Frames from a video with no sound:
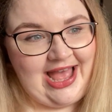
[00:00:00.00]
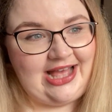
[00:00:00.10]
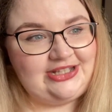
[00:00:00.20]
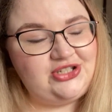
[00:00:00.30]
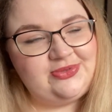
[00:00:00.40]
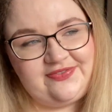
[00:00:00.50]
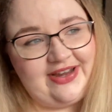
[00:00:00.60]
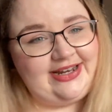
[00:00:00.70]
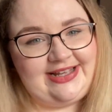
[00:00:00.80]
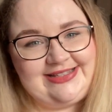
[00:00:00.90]
And she was
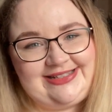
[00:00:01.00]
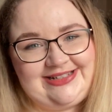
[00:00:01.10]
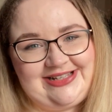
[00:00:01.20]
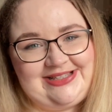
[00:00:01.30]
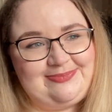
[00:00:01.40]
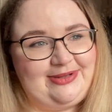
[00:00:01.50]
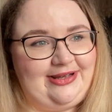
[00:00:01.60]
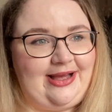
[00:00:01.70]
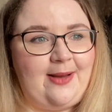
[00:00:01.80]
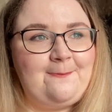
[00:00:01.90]
very nice to us, but